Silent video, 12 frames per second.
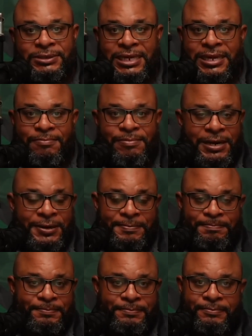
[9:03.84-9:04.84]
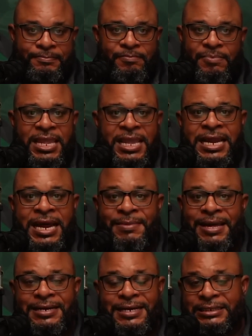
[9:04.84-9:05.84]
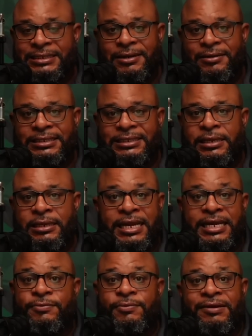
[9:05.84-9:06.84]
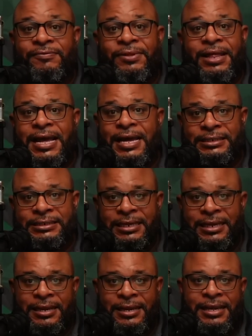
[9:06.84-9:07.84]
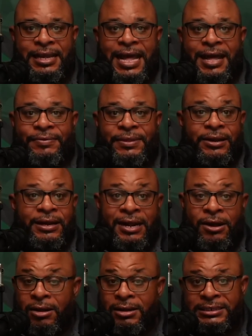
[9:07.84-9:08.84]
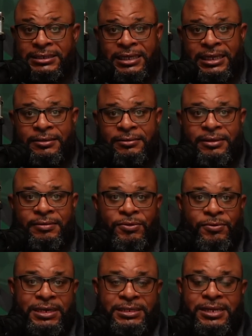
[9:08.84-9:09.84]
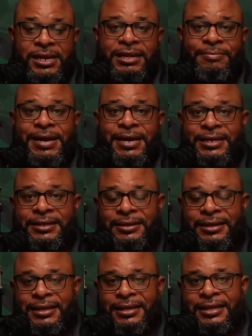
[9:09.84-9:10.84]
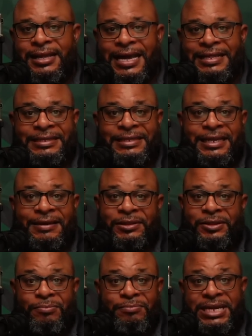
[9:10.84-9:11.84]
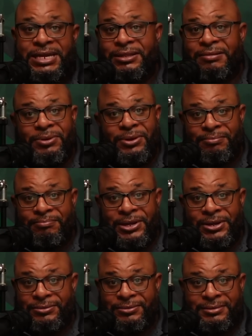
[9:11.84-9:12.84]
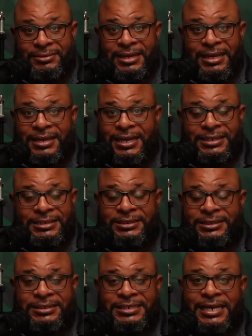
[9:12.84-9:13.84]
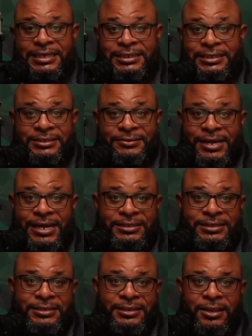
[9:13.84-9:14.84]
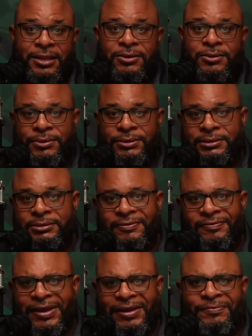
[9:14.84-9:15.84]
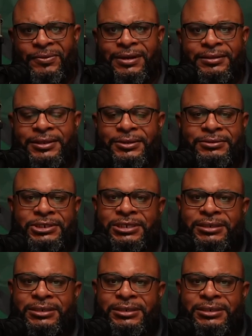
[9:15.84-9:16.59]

to get better, and I'm not necessarily seeing any red flags out there. And honestly, if you want to talk about it, I think they left a little meat on the bone against Texas, right? The Longhorn faithful out there,